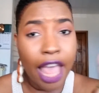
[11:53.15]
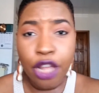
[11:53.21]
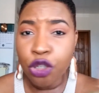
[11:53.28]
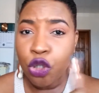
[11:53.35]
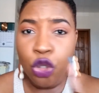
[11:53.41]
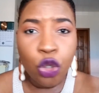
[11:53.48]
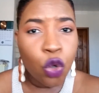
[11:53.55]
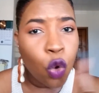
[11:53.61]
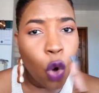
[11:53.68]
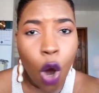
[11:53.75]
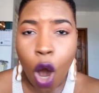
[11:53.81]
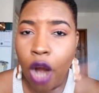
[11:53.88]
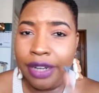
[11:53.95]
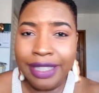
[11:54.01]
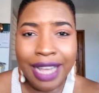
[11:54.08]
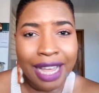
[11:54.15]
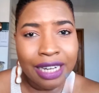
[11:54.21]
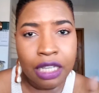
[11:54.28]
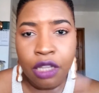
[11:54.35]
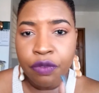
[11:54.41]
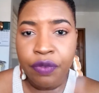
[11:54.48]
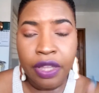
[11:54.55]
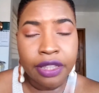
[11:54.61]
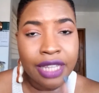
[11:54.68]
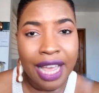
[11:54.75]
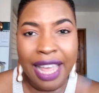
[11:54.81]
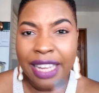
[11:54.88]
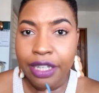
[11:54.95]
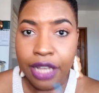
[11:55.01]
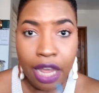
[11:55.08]
and you are not even
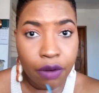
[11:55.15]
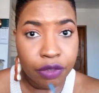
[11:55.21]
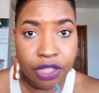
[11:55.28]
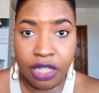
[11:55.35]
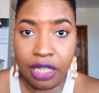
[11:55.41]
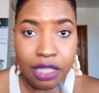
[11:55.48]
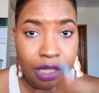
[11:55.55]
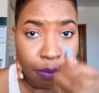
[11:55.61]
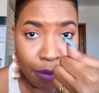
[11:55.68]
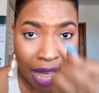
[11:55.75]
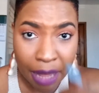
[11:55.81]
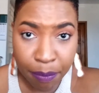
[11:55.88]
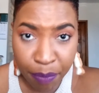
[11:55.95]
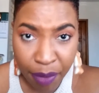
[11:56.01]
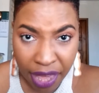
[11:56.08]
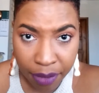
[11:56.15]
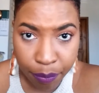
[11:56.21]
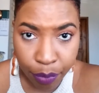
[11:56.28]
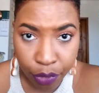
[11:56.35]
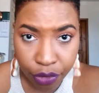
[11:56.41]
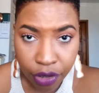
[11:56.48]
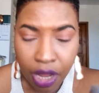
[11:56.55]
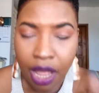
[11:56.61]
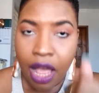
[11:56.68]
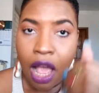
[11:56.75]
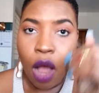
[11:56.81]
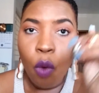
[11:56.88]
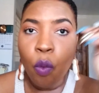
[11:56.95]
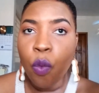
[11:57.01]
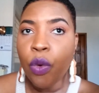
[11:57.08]
the inheritance by paper.
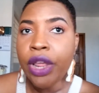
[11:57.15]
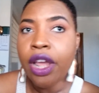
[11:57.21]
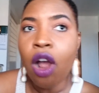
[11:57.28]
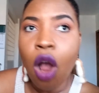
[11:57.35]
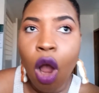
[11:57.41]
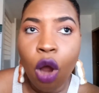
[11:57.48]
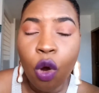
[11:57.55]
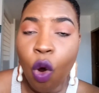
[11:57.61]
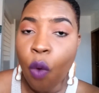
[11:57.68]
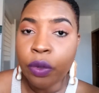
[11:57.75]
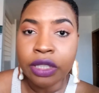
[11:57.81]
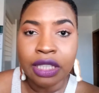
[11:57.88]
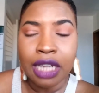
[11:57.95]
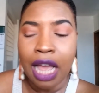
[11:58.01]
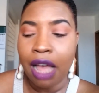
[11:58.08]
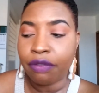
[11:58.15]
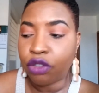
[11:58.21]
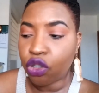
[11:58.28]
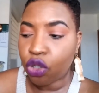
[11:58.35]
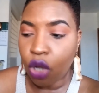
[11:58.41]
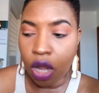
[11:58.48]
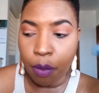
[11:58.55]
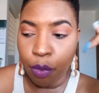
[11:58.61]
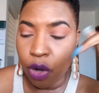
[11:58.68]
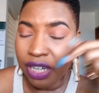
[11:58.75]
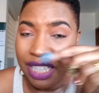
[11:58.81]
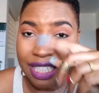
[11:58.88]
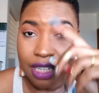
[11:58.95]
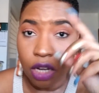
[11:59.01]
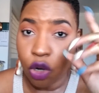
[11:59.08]
We are going to have to talk
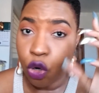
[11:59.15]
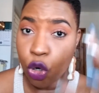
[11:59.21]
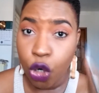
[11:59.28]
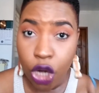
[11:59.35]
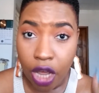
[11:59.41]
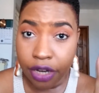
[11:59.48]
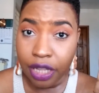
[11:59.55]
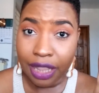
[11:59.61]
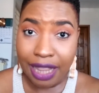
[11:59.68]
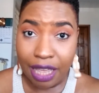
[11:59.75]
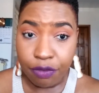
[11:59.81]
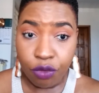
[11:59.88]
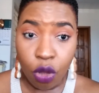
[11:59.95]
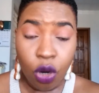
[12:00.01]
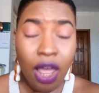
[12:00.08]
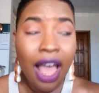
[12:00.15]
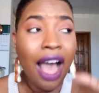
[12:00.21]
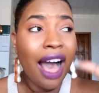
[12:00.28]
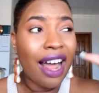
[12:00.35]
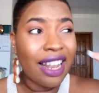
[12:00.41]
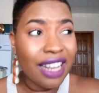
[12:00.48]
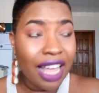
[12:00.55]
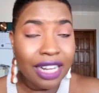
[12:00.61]
about this on another level. A